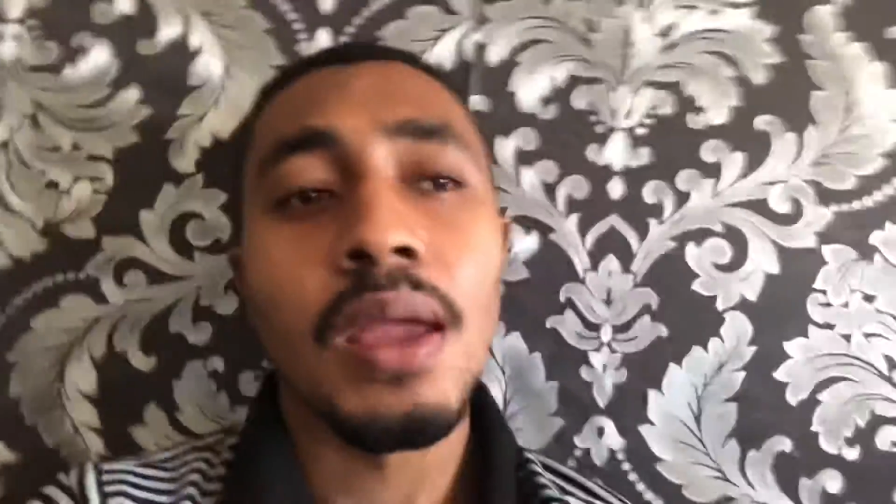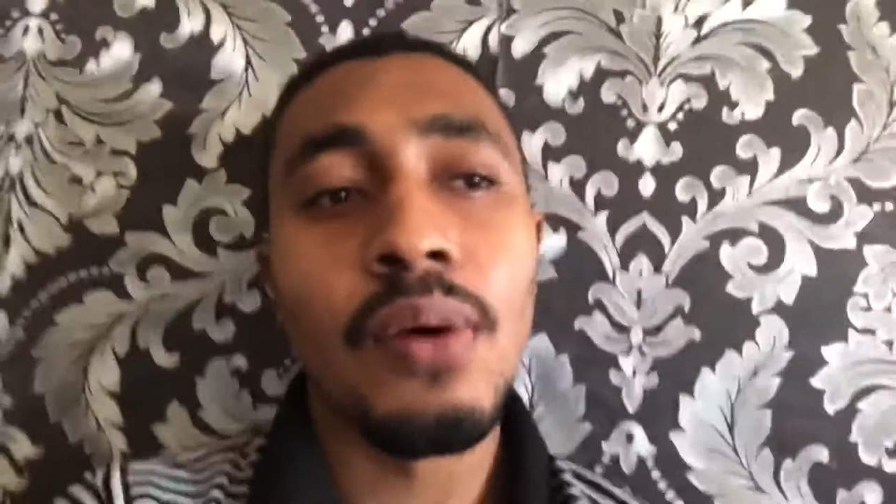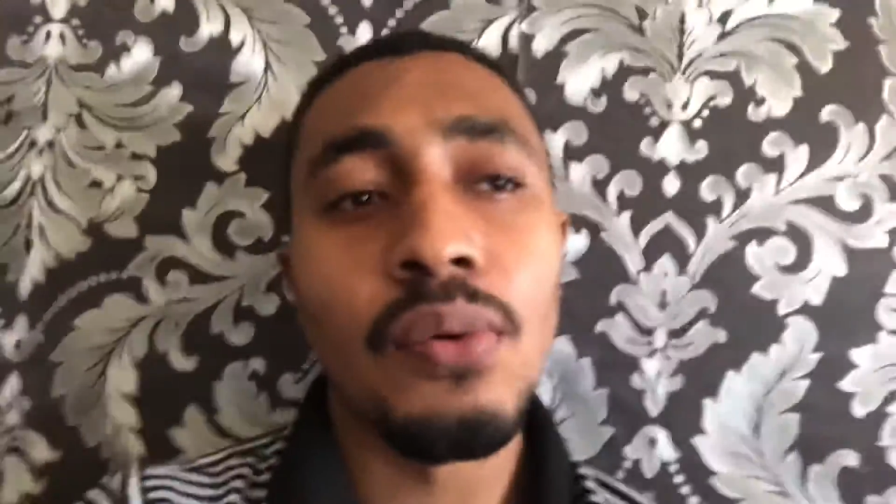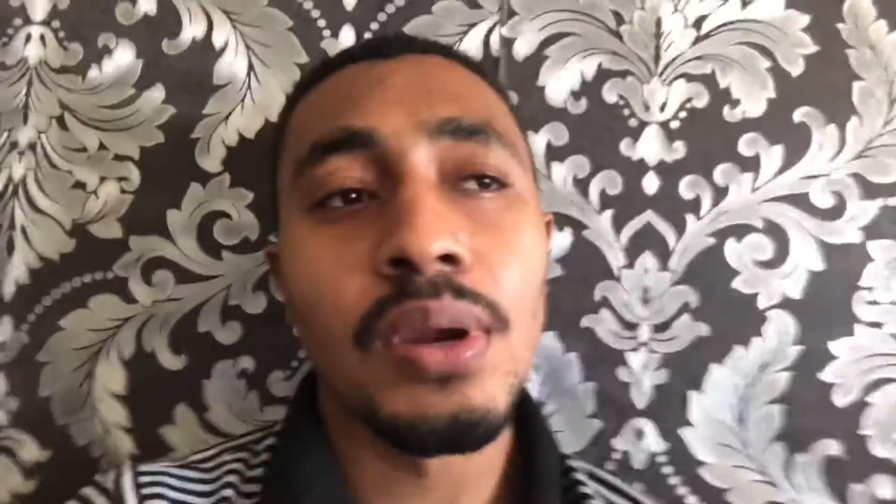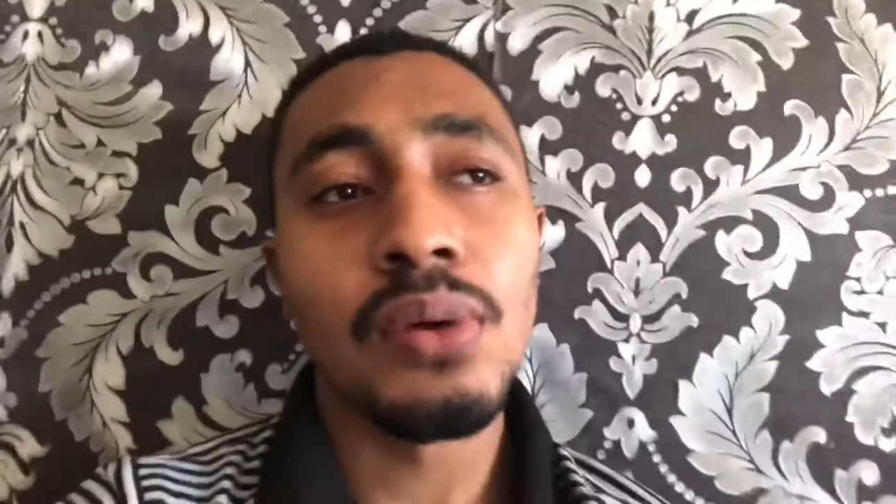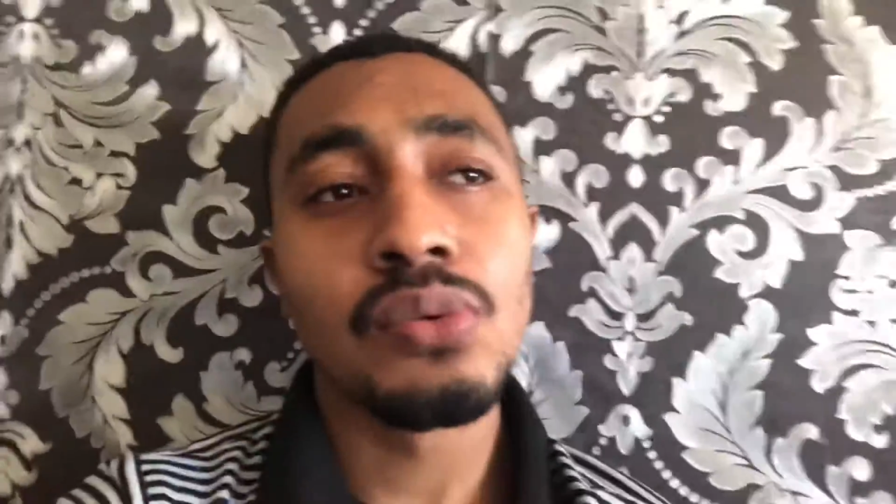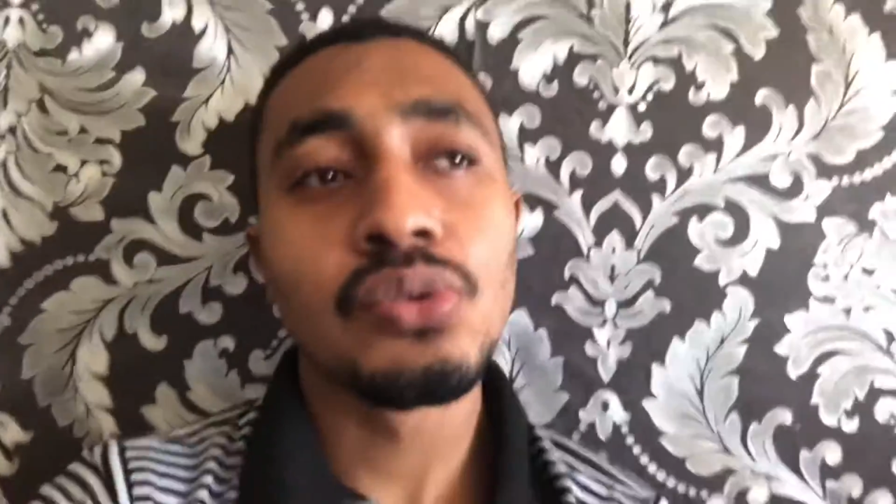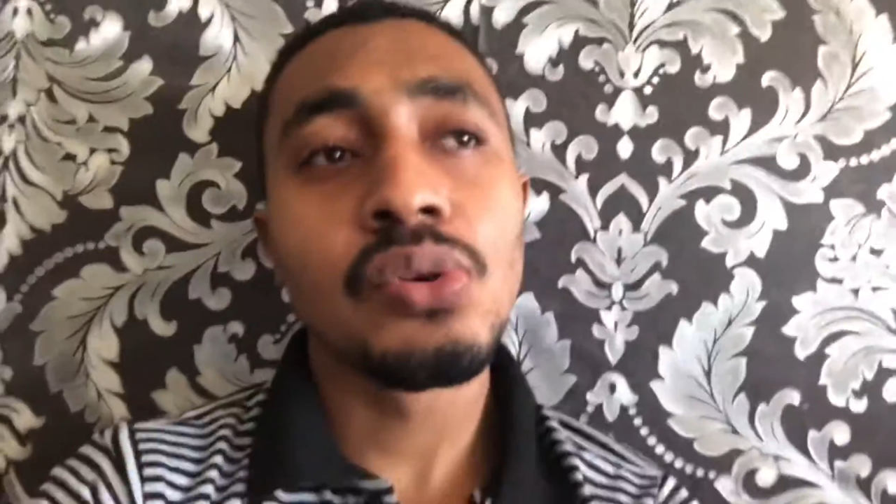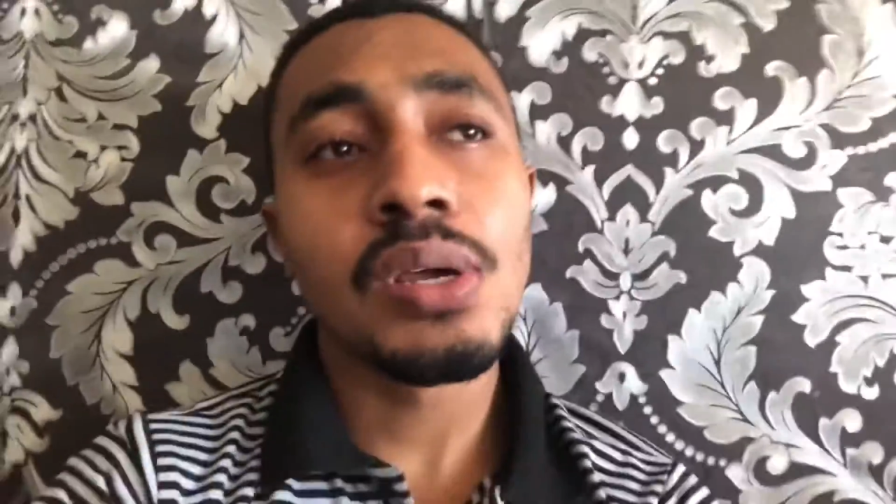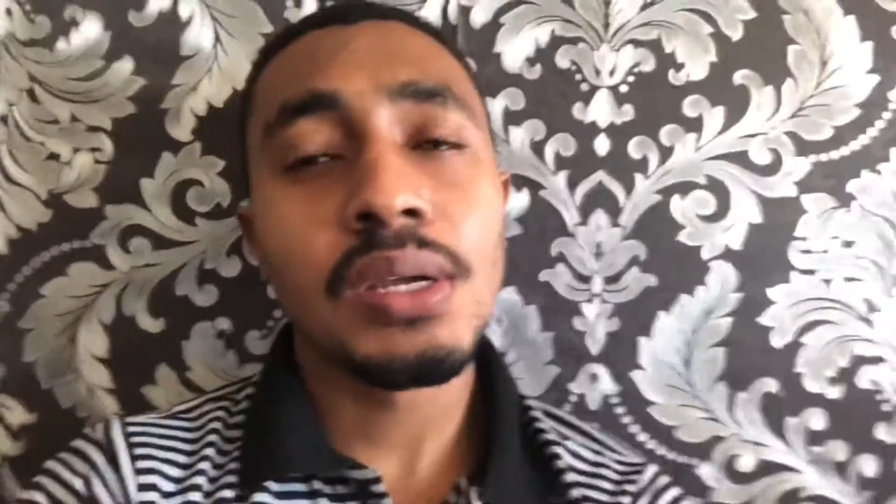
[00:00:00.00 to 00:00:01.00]
when I was
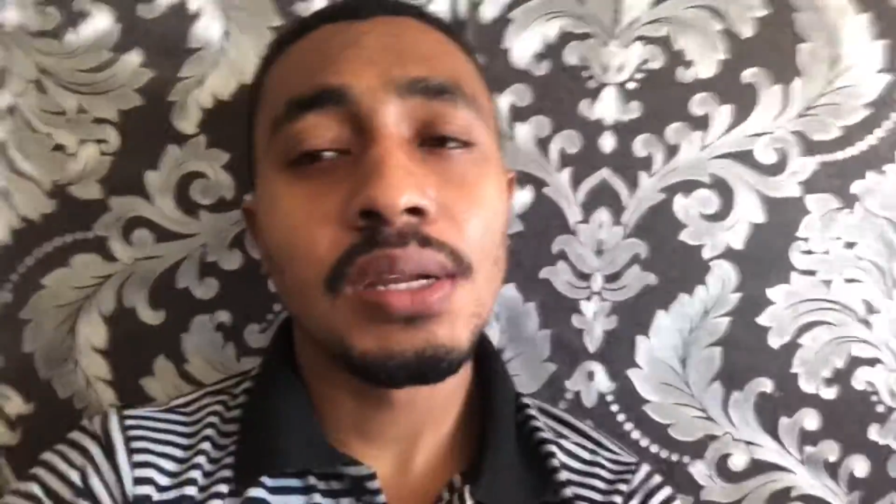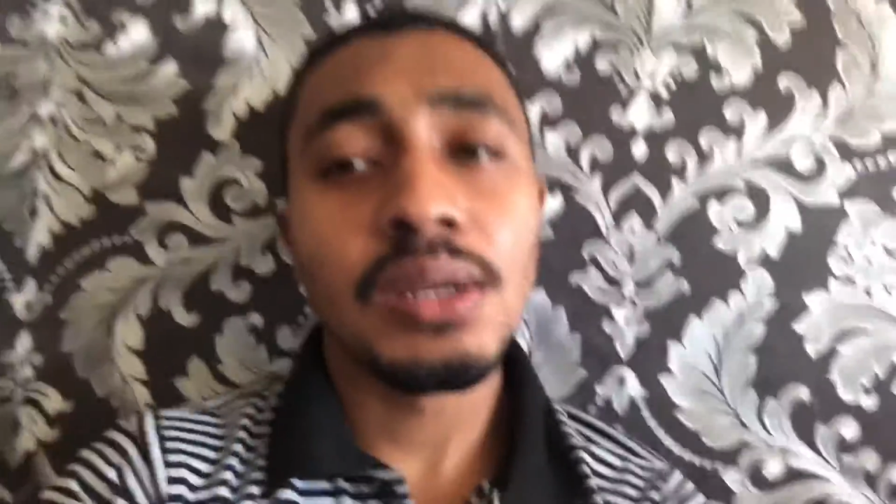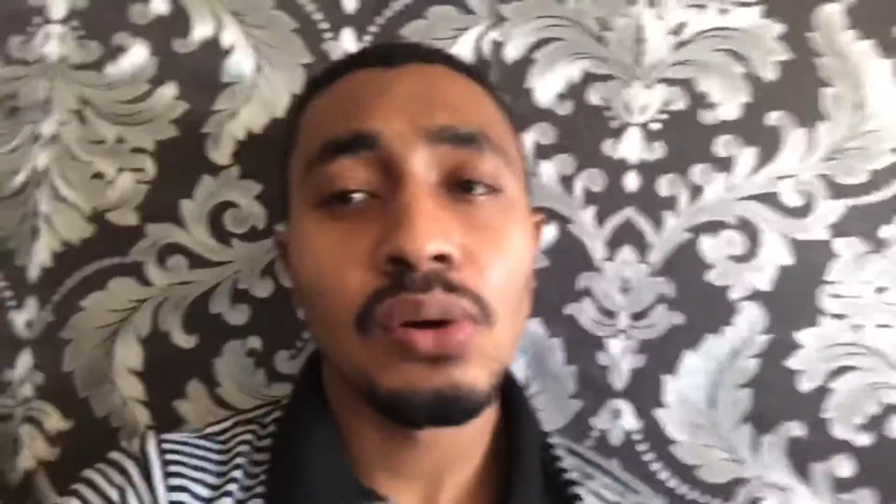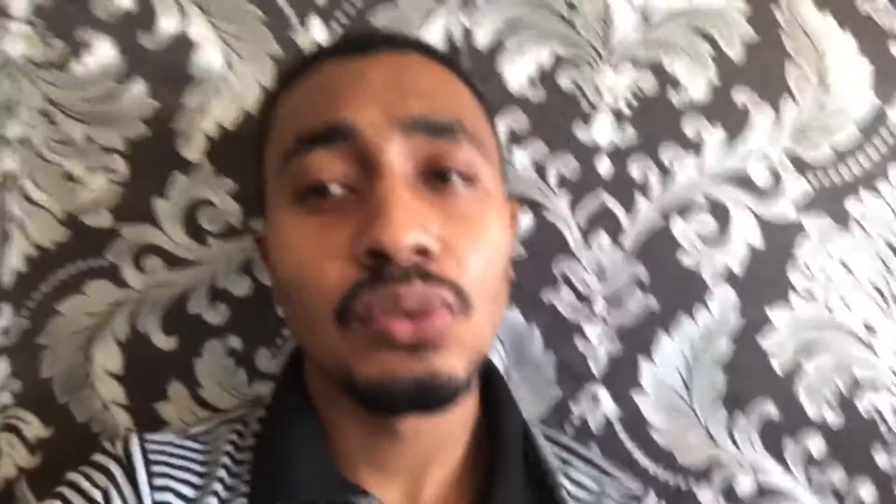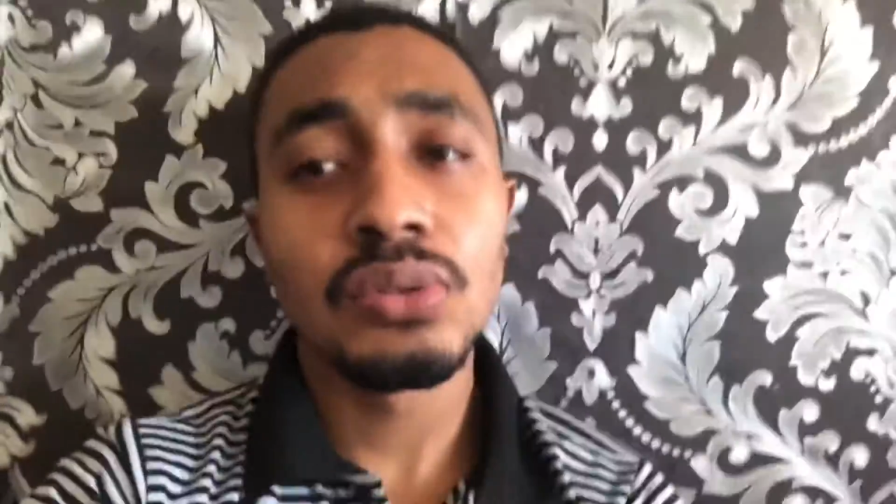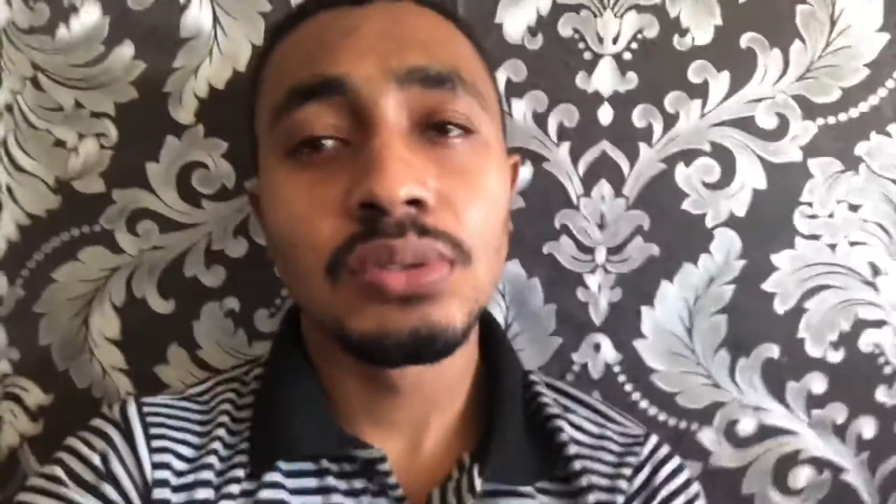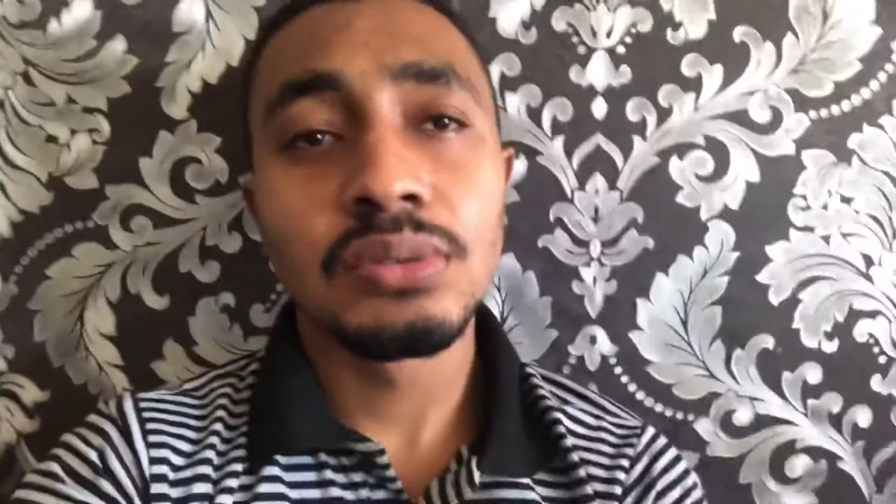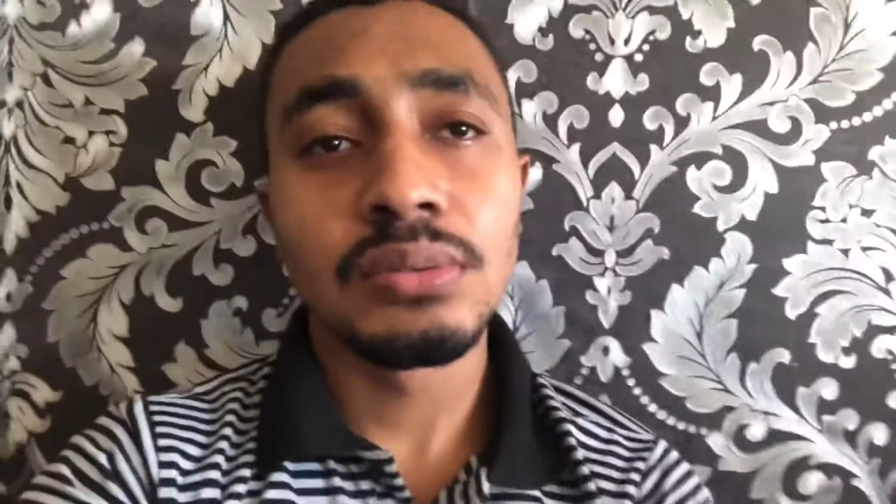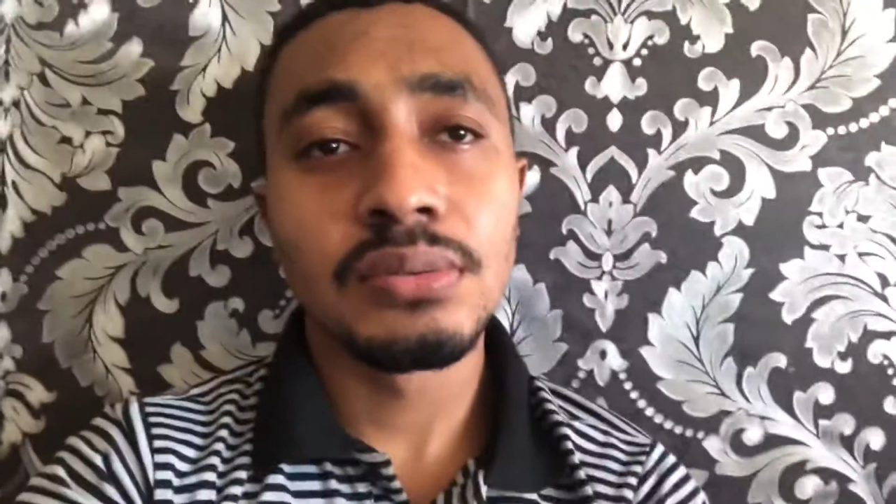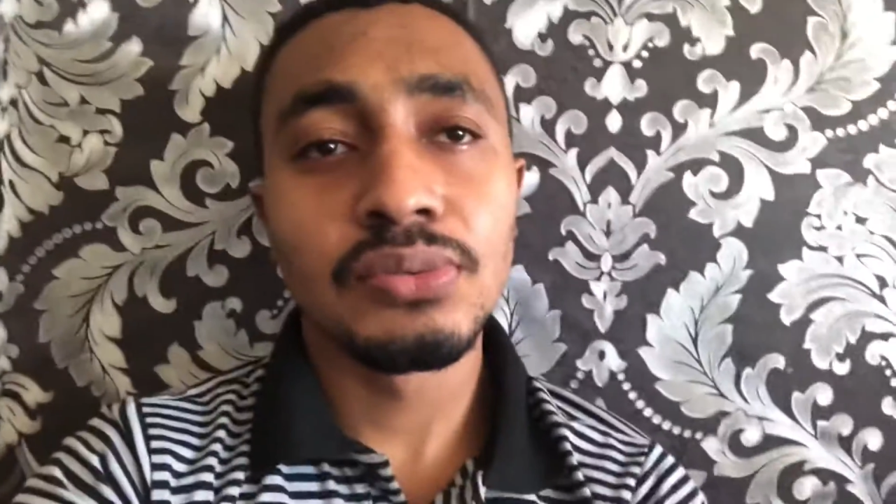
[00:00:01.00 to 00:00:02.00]
going around
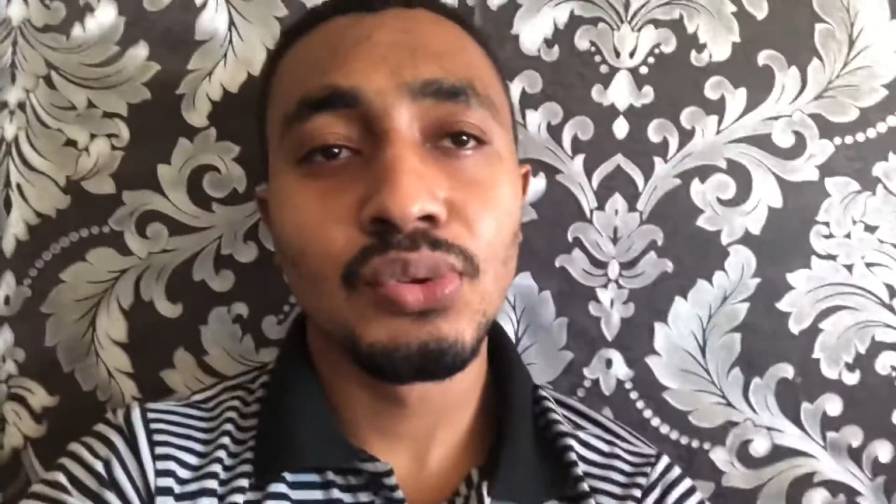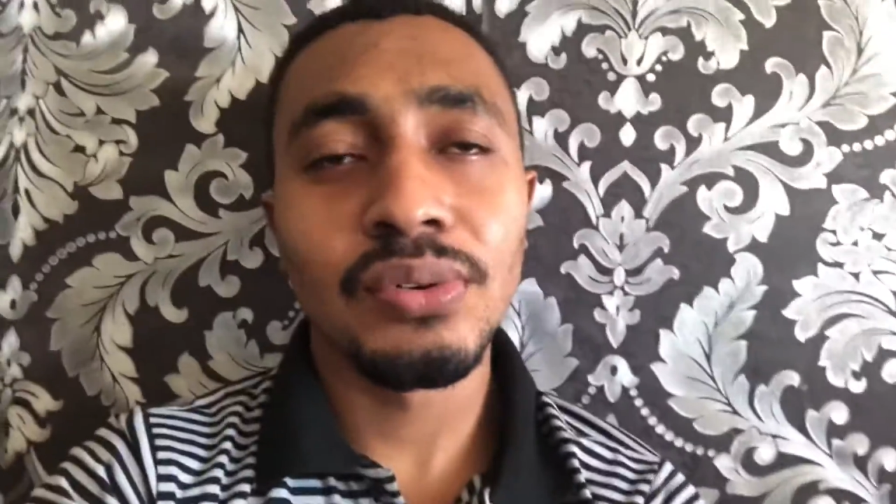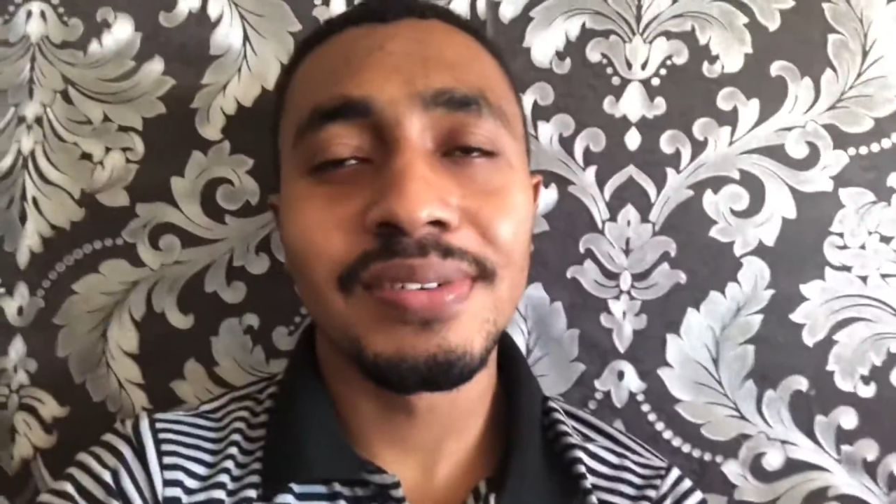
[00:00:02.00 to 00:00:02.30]
so